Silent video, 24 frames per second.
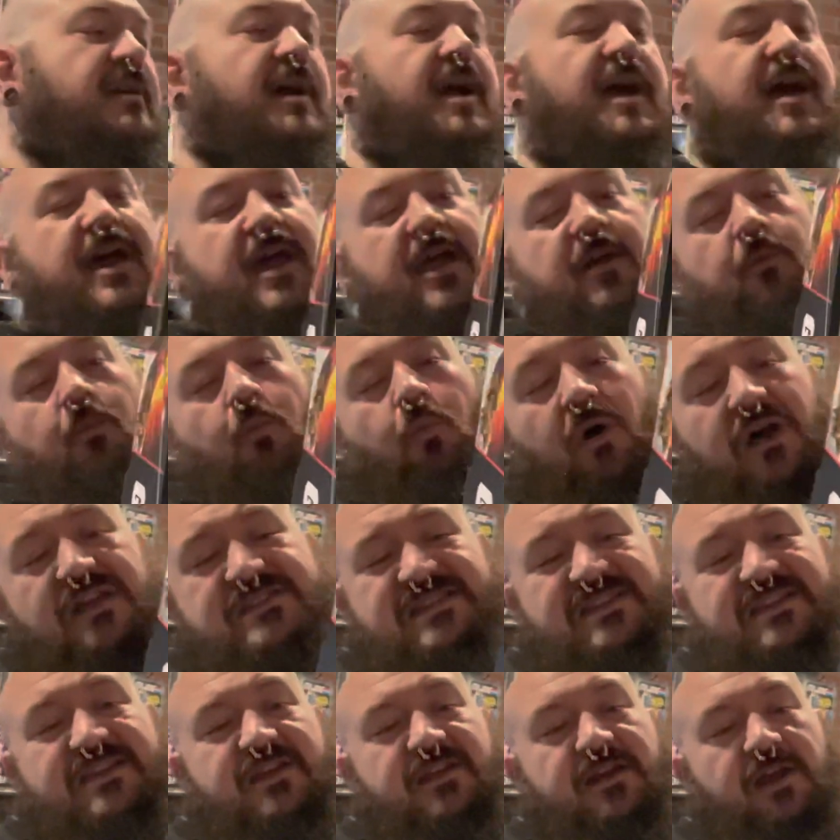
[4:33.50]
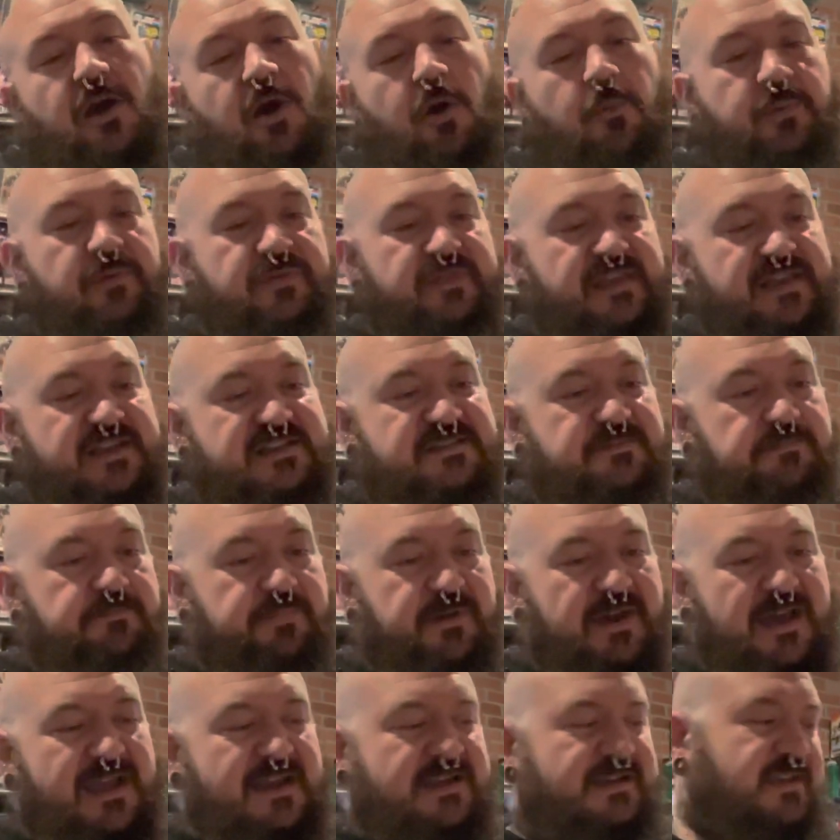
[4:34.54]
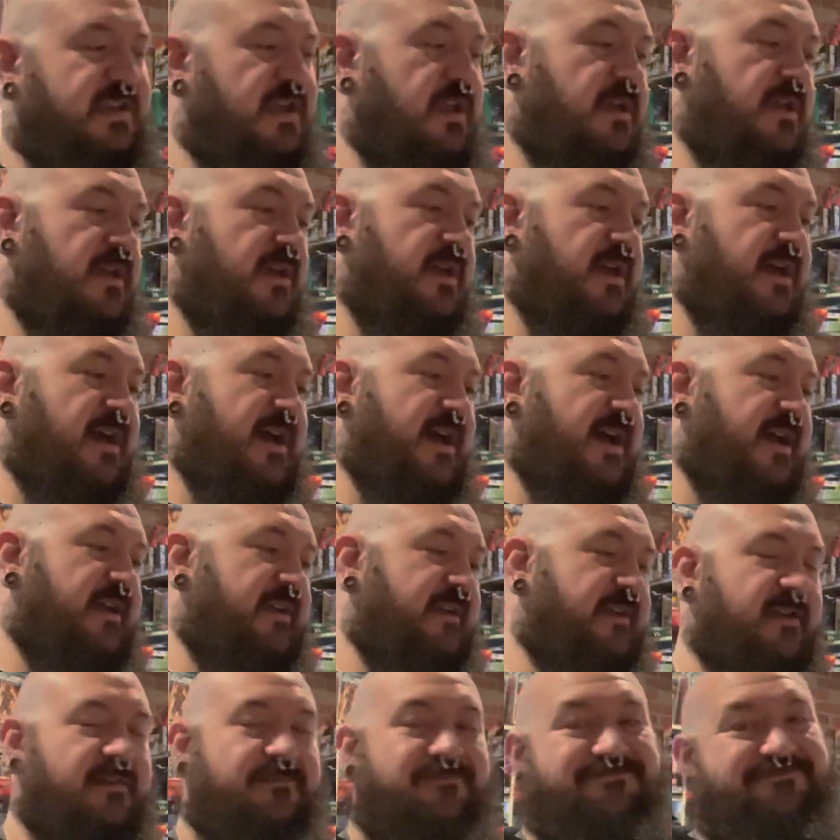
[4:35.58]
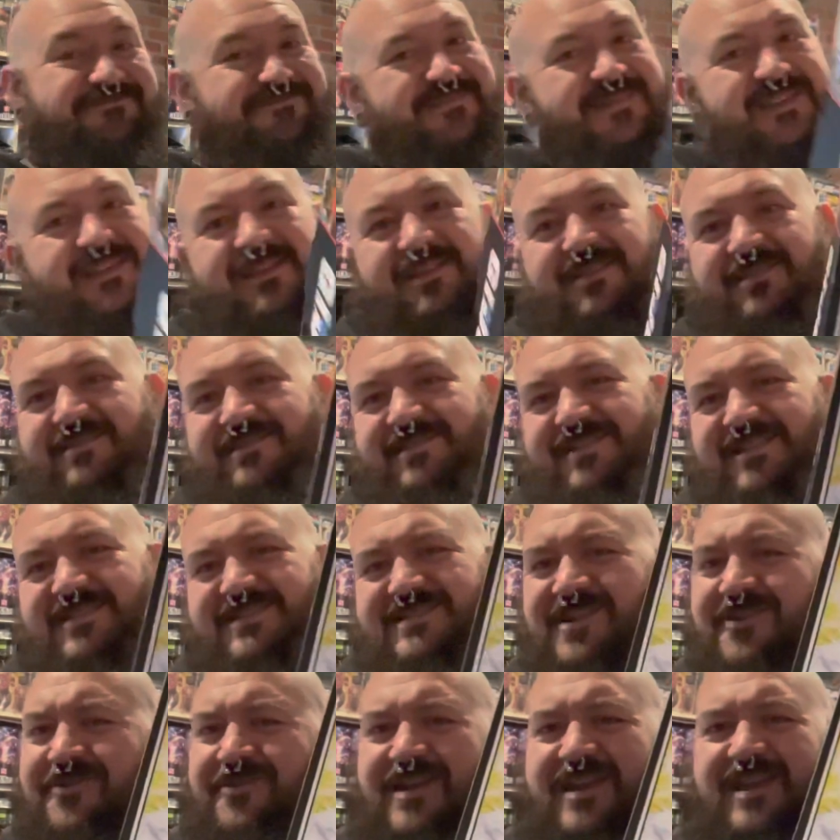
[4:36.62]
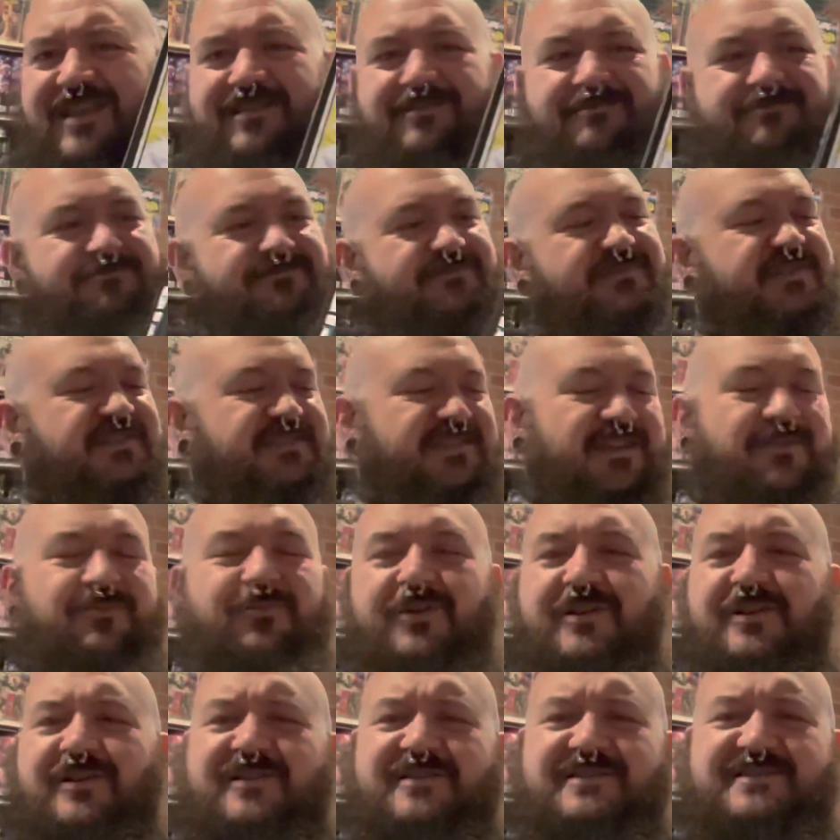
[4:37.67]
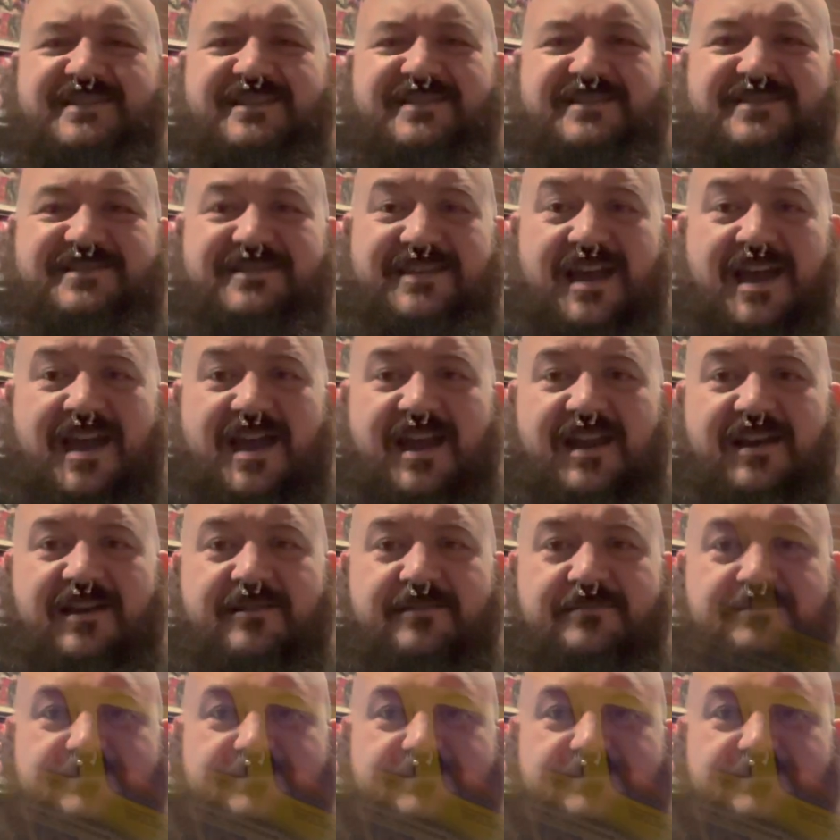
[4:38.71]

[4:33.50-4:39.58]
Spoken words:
I wasn't going to open this, but let's go ahead and see what all is inside.